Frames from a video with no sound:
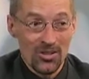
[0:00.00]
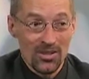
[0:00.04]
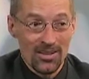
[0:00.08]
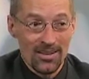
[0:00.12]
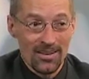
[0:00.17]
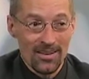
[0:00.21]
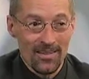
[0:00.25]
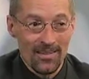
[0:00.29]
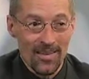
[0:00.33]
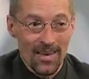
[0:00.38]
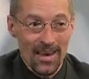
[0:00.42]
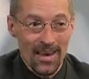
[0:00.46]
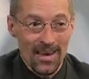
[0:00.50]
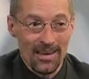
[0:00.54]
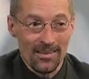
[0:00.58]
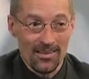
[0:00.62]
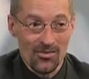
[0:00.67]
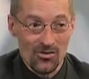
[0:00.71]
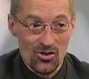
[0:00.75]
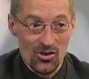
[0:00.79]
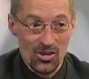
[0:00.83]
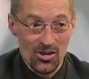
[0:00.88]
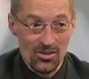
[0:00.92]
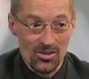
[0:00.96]
it into the hand of
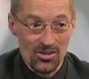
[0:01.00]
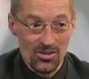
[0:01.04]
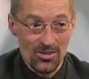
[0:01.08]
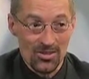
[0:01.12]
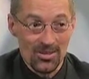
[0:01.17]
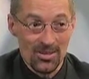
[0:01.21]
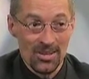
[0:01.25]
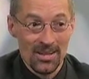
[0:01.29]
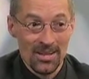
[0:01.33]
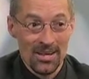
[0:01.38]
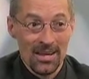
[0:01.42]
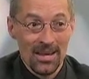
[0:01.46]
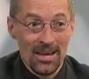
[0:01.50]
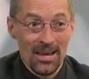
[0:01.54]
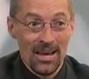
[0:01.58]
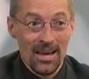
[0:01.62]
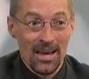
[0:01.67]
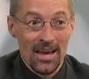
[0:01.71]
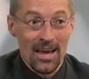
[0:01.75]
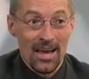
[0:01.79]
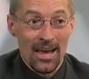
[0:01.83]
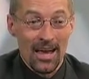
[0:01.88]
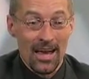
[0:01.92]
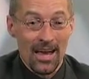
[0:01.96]
Jesus
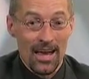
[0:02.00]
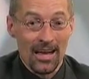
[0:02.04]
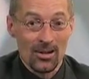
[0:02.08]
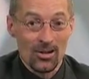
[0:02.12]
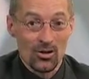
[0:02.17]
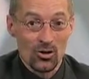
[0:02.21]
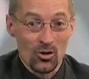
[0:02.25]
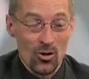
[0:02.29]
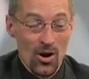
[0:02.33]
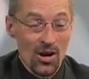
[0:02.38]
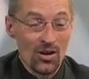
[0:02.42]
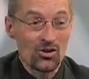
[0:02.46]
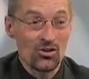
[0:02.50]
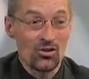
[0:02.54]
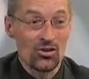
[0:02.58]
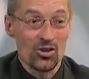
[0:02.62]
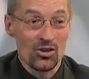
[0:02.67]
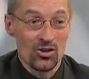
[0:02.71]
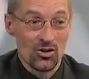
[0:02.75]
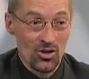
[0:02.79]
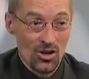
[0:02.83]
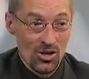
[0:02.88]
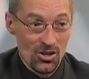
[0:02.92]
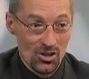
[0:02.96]
and trusts that
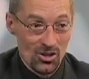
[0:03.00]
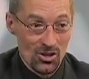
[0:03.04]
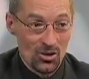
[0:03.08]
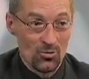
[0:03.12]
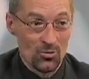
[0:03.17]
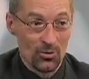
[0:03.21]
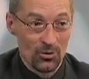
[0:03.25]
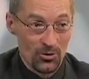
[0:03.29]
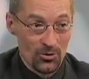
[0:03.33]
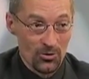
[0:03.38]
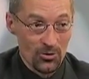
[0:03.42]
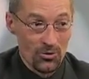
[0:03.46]
Jesus will do